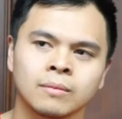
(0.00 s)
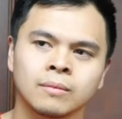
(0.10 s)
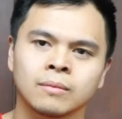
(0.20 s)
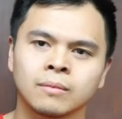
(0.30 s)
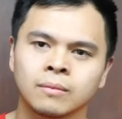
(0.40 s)

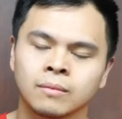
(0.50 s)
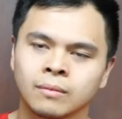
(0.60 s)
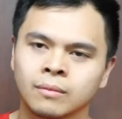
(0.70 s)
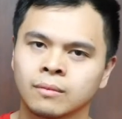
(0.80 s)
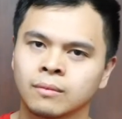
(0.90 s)

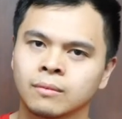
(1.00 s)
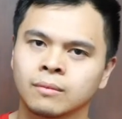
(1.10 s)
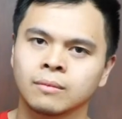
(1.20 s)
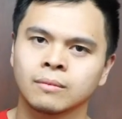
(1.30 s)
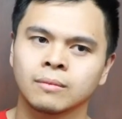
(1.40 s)

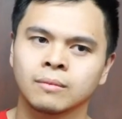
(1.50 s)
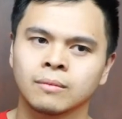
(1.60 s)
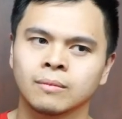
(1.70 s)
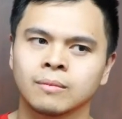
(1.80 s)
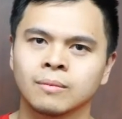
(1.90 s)

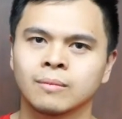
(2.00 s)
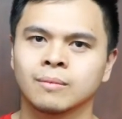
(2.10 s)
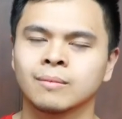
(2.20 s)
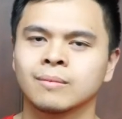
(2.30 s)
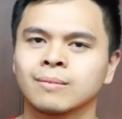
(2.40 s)

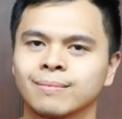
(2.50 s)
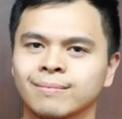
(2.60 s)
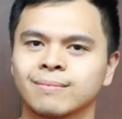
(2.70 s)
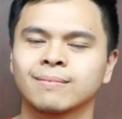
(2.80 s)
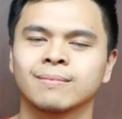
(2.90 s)

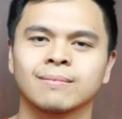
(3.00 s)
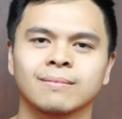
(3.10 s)
(not speaking)